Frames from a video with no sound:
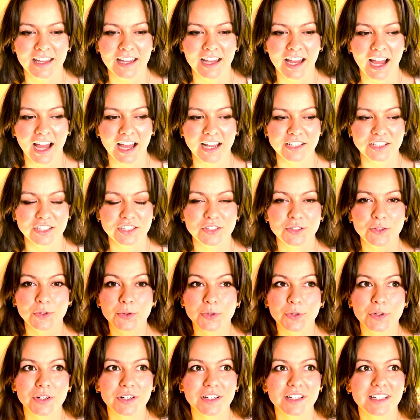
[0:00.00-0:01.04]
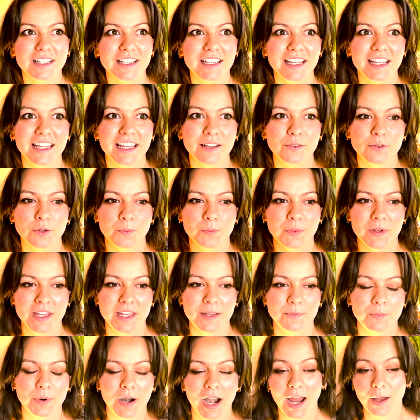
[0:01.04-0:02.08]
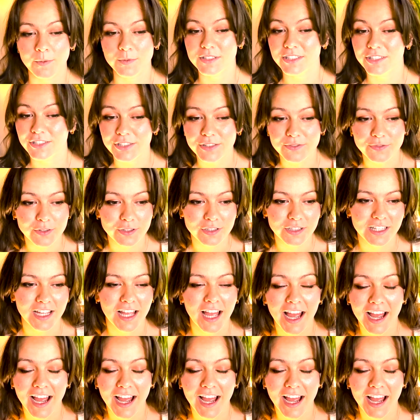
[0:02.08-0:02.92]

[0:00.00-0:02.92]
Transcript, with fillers: I just thought it would be perhaps useful